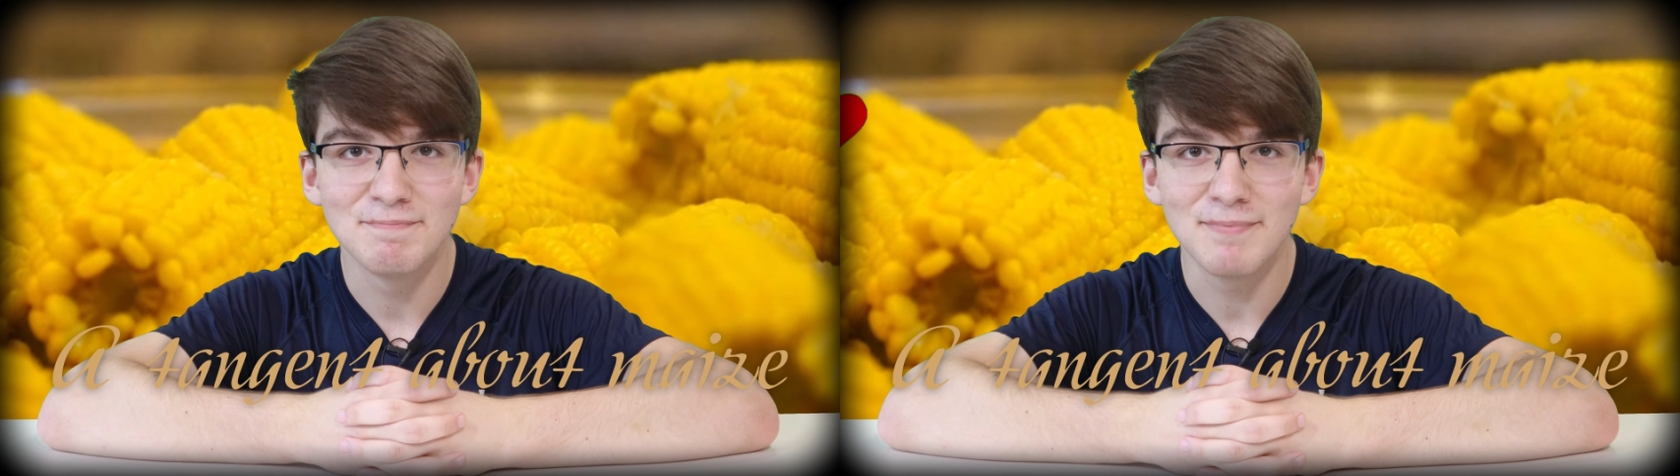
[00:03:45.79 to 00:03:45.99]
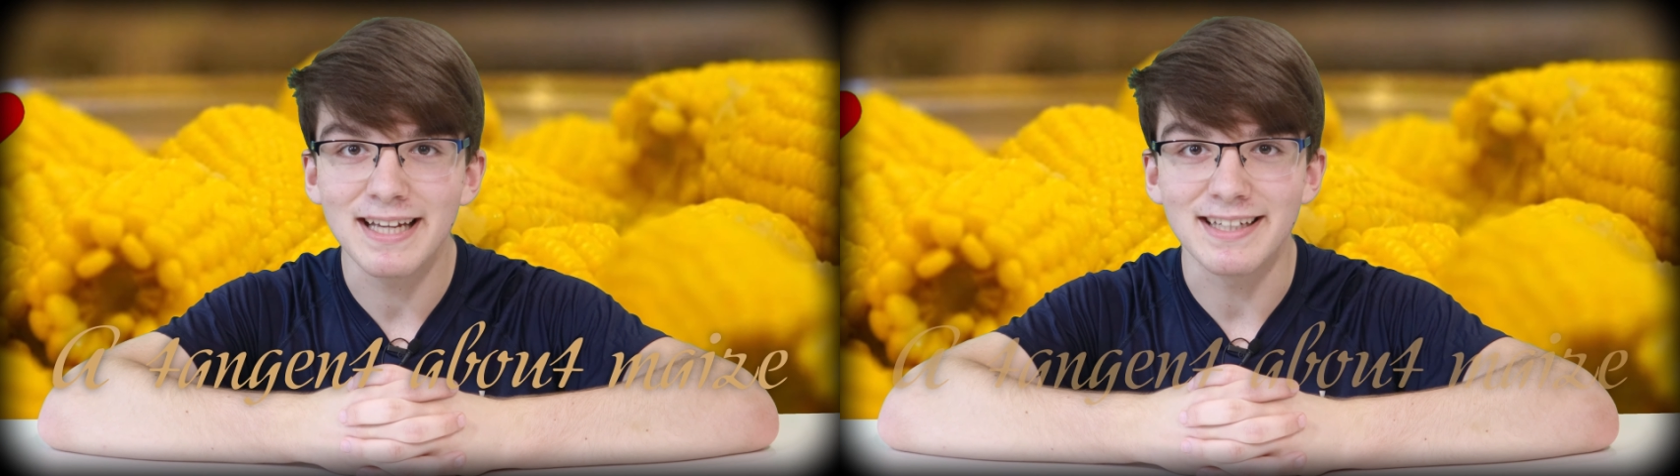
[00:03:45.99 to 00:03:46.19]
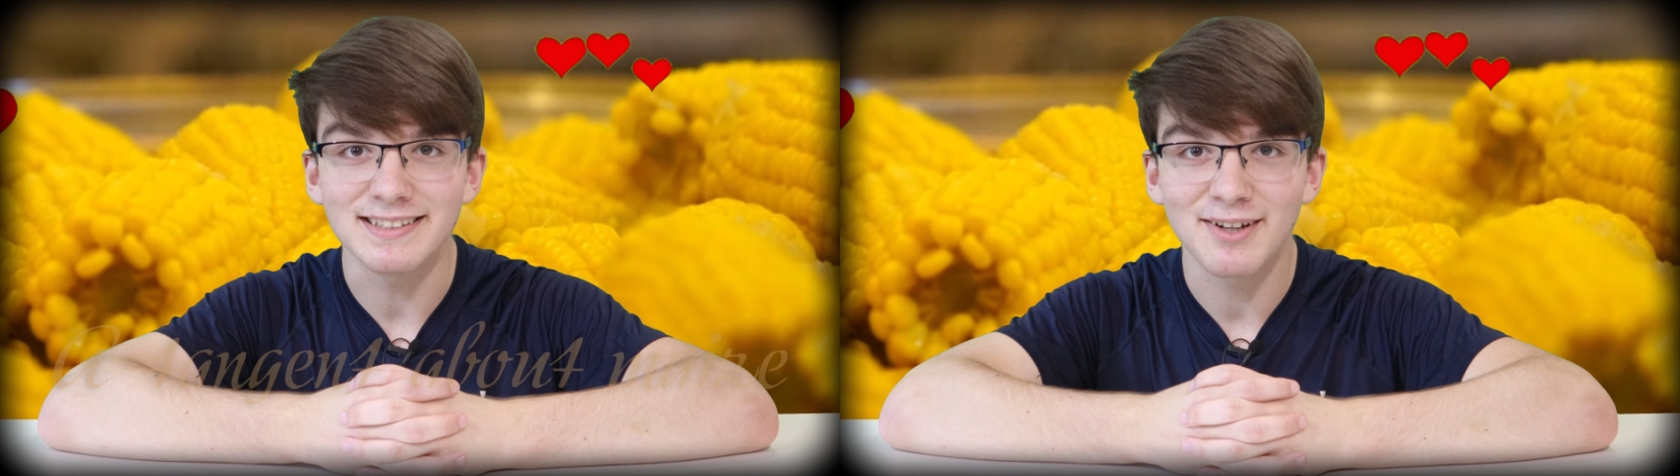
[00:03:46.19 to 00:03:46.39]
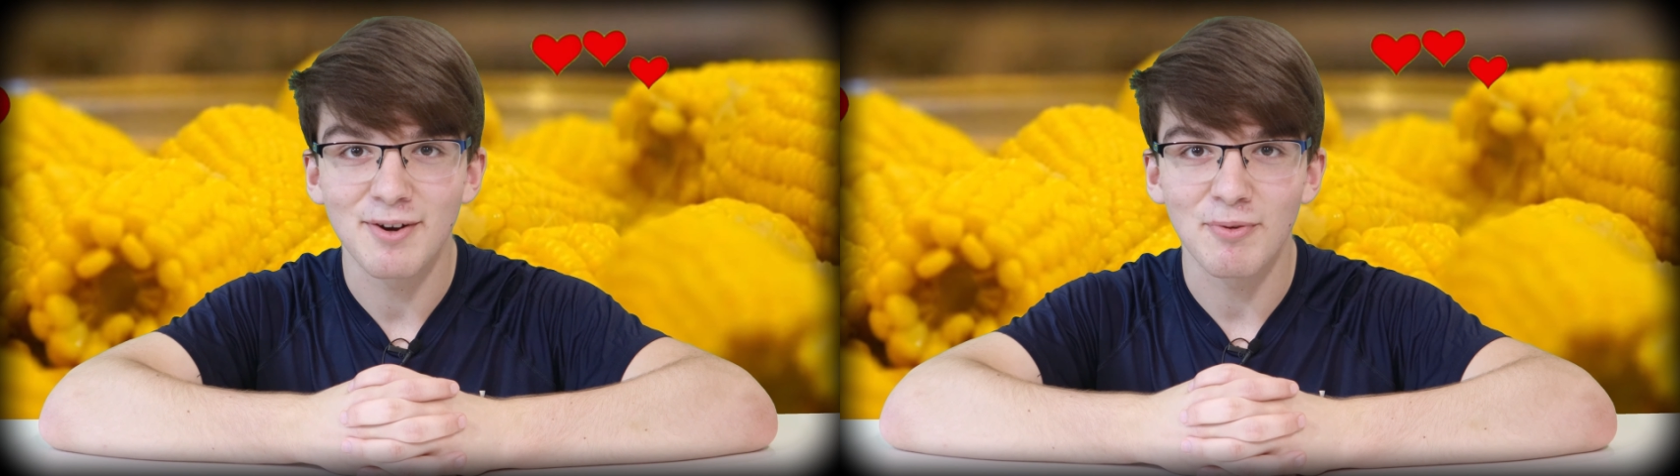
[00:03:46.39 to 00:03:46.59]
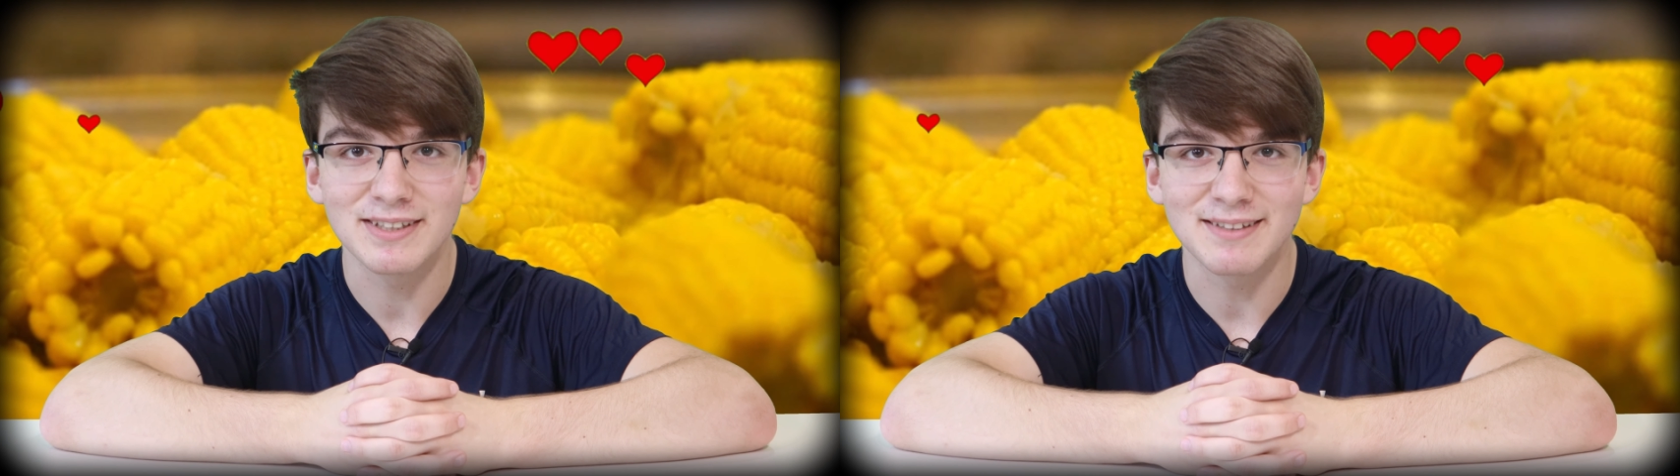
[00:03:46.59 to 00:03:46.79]
Maize
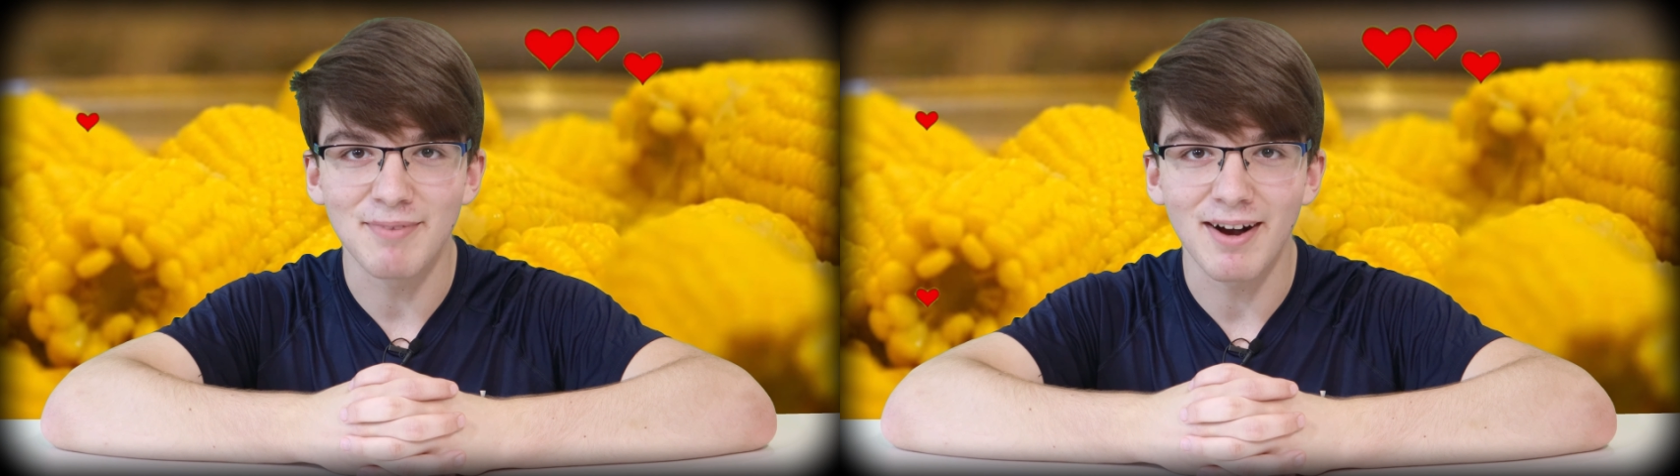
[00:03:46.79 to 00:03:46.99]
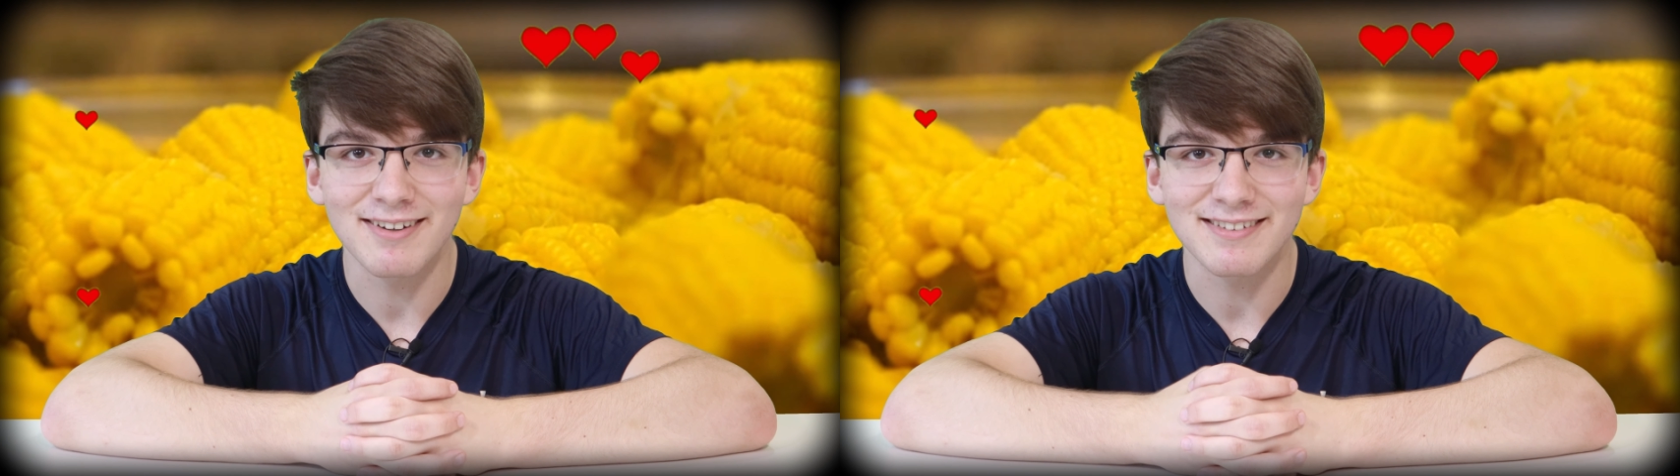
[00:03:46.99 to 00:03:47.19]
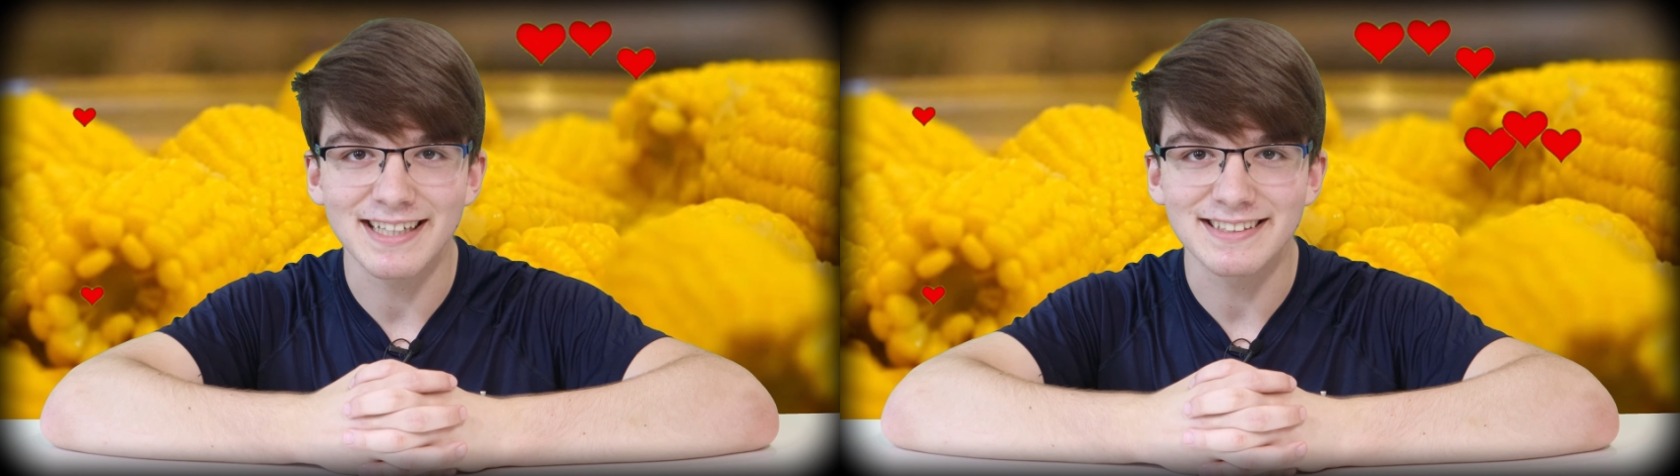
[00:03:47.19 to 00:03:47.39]
was the modern